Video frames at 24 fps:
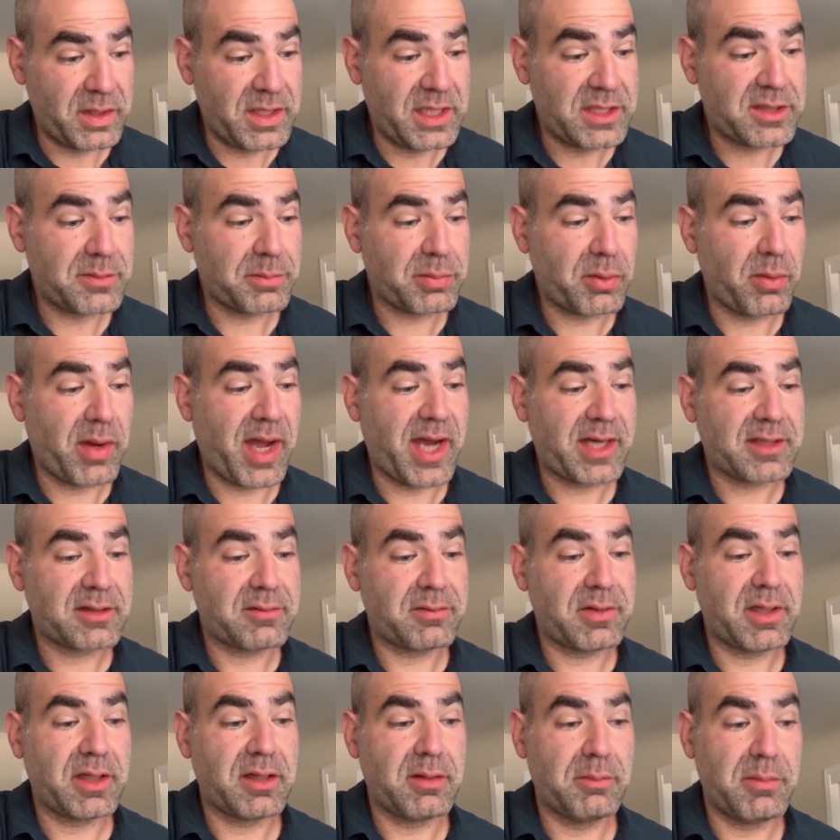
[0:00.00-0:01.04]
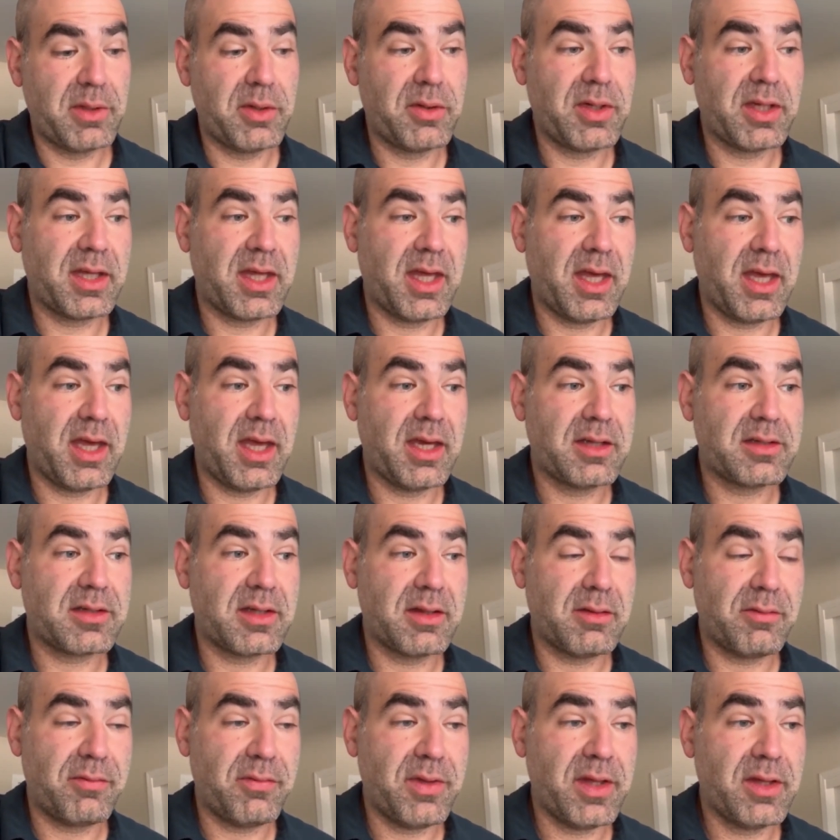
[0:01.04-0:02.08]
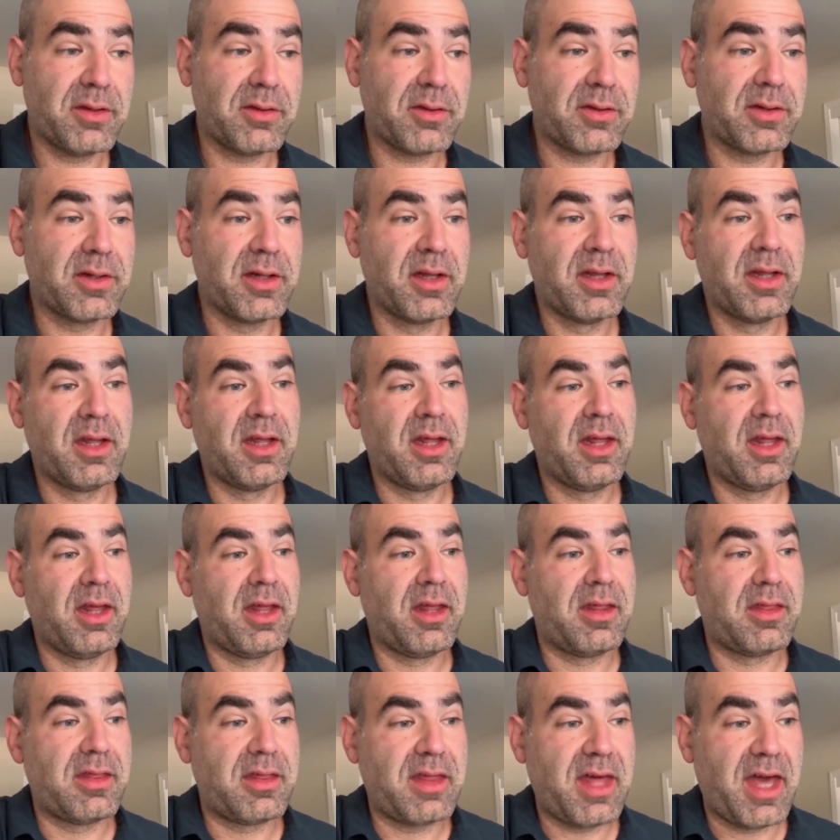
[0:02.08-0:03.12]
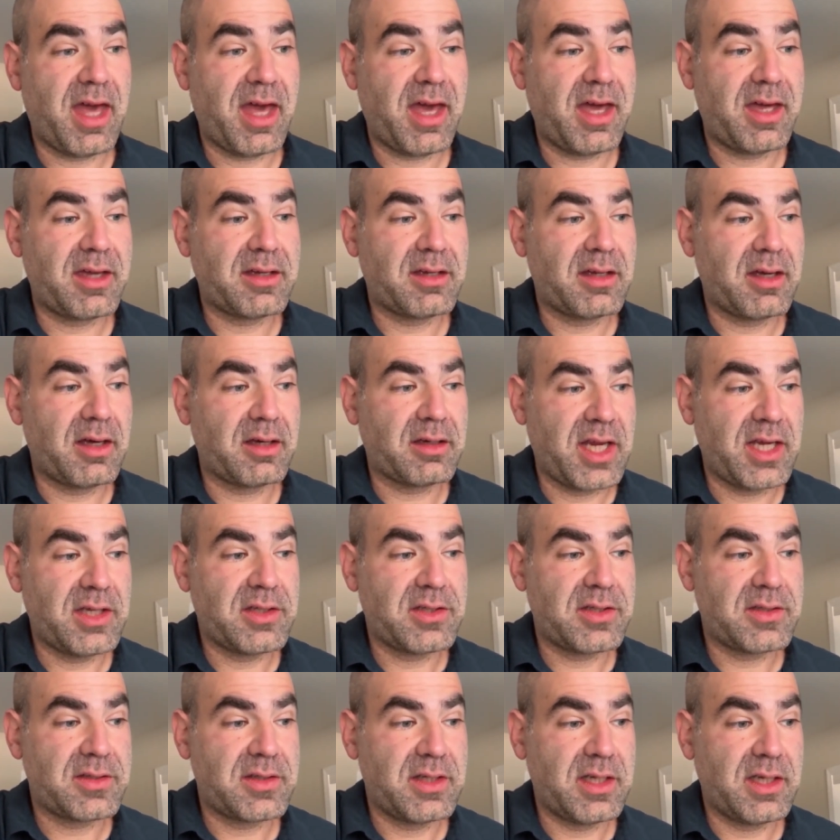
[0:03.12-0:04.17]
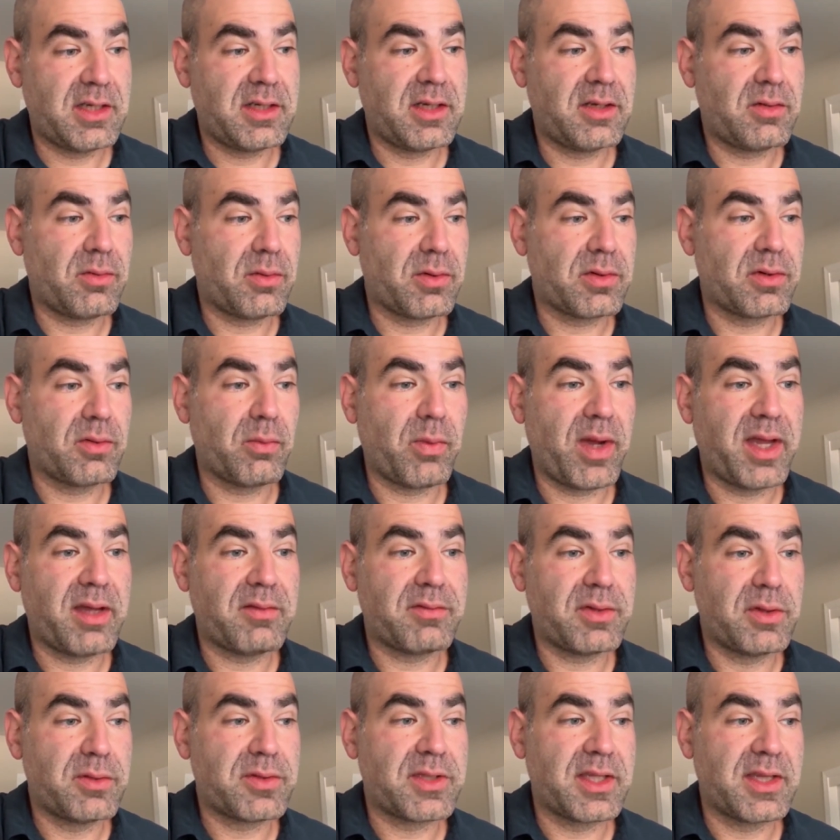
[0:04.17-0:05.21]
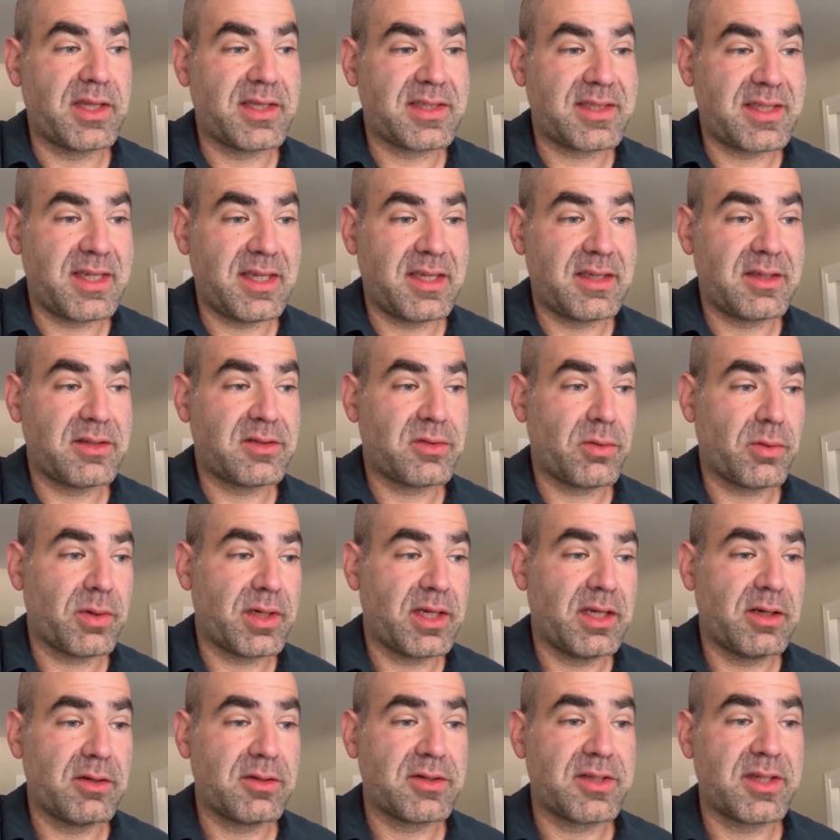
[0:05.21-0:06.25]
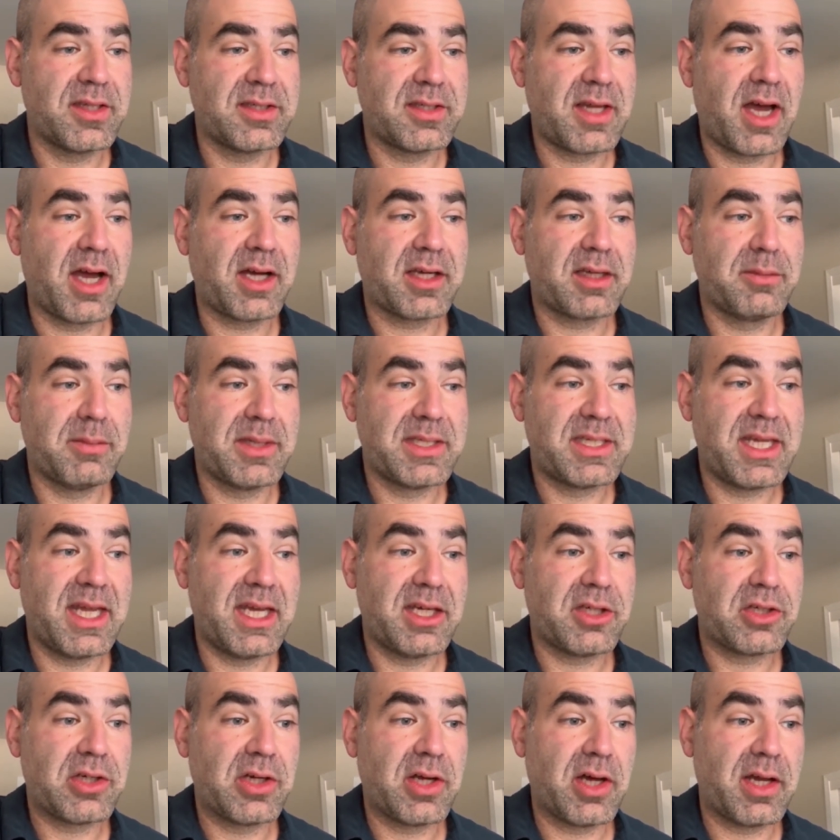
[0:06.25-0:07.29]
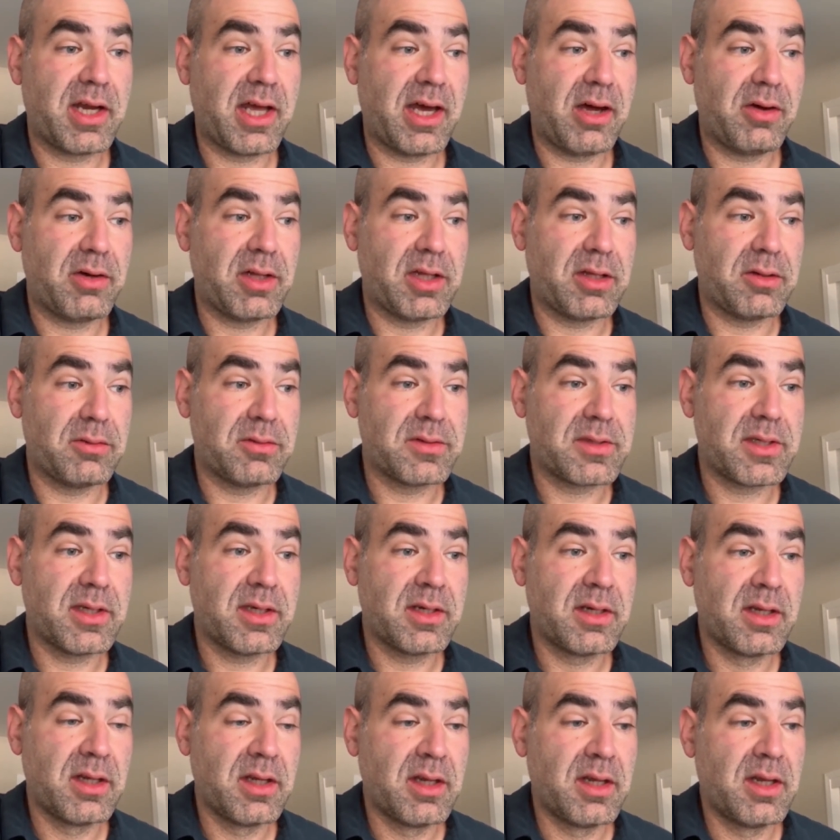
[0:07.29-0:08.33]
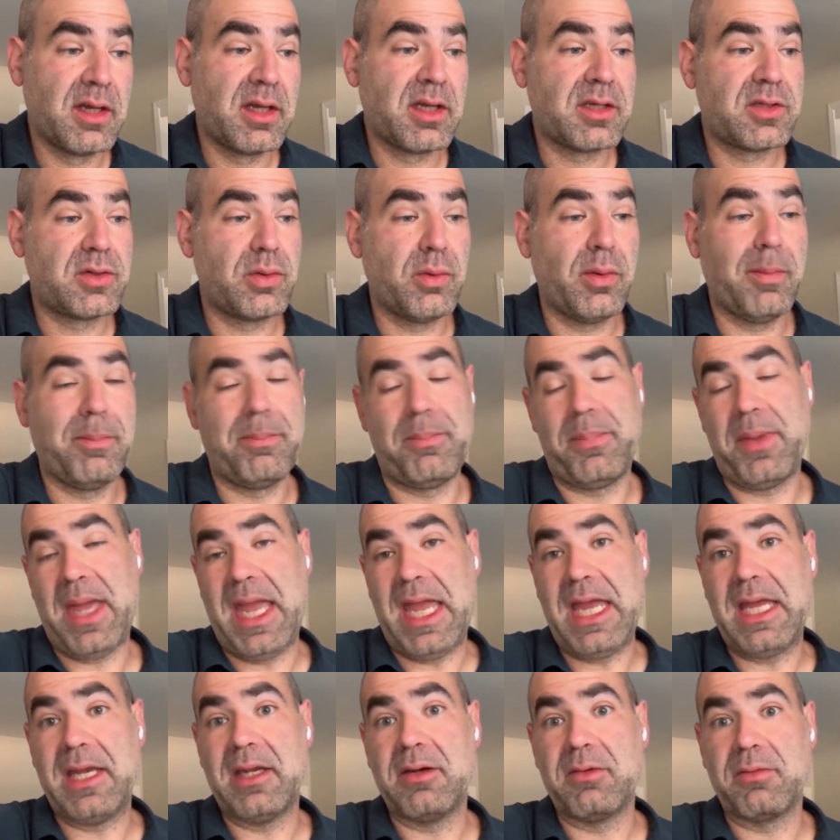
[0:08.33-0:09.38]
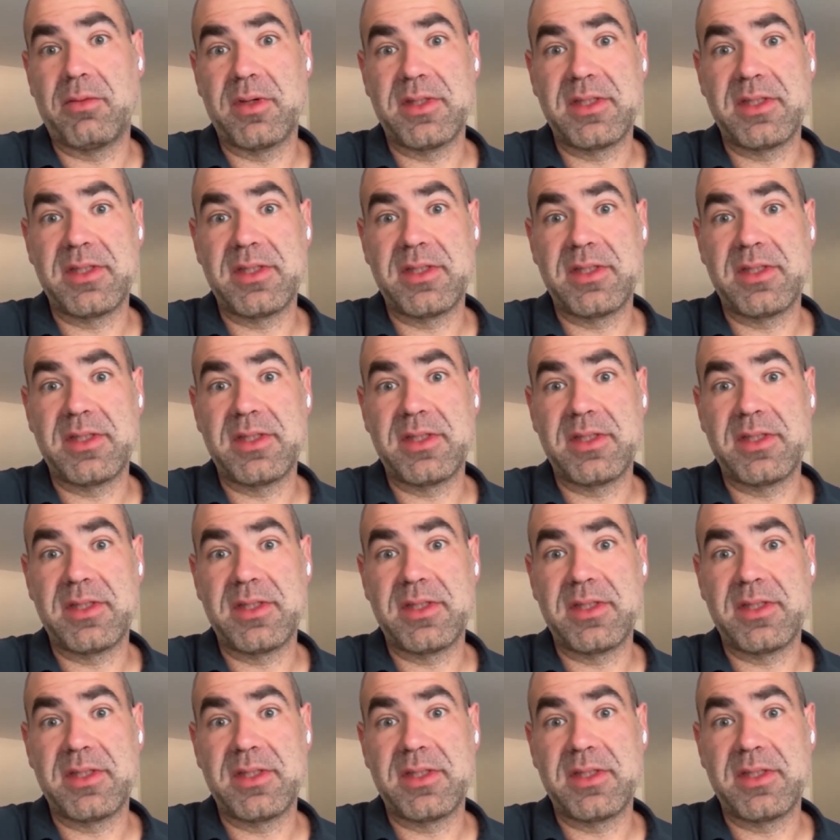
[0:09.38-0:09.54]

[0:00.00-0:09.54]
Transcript: we need to proactively communicate to the field that change is needed, or the way of using this is, or here's the documentation on how to use it, to abate